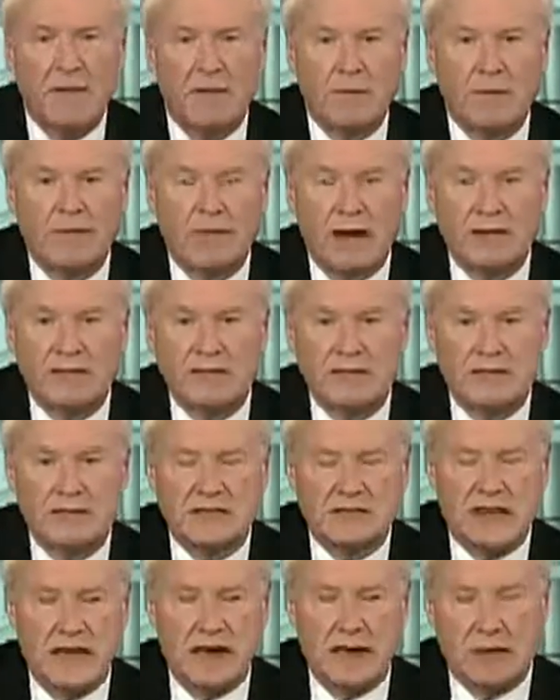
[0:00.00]
The
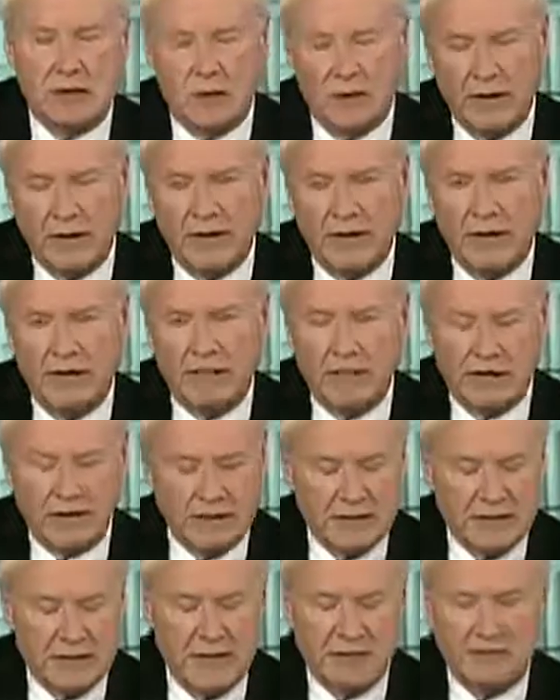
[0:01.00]
president said, according to the
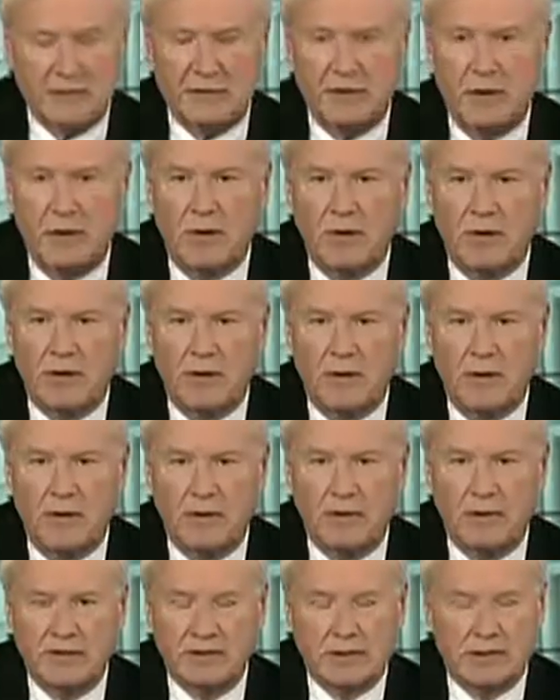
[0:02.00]
written testimony
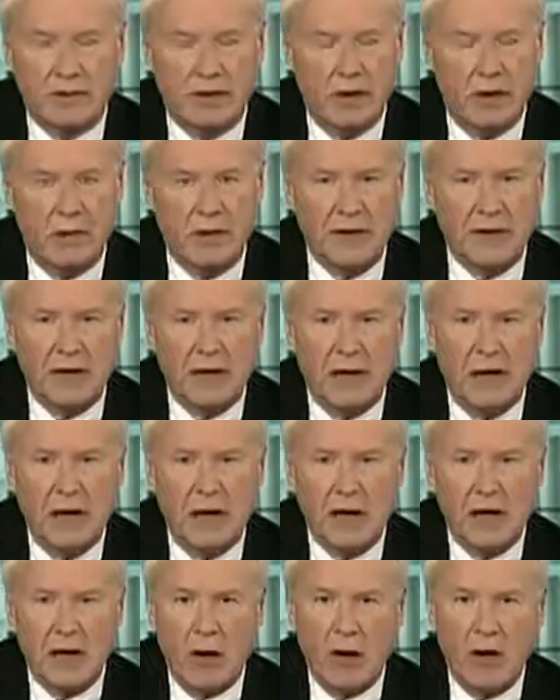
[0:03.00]
of Mr. Comey,
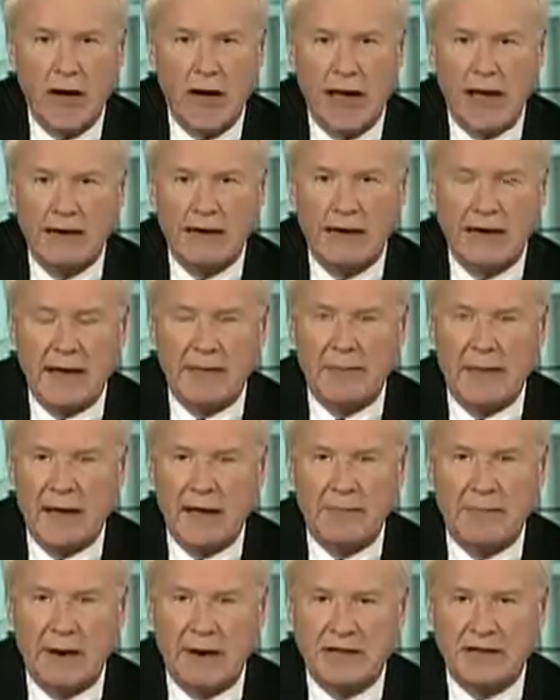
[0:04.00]
go ahead and get
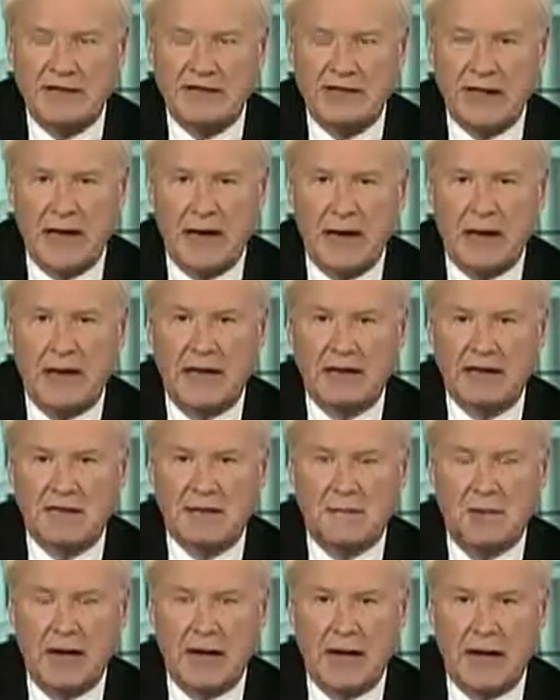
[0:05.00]
anybody's satellite
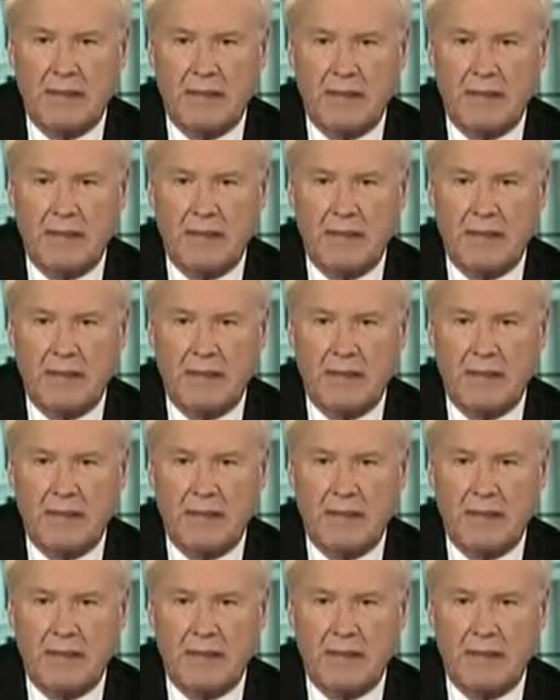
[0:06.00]
to my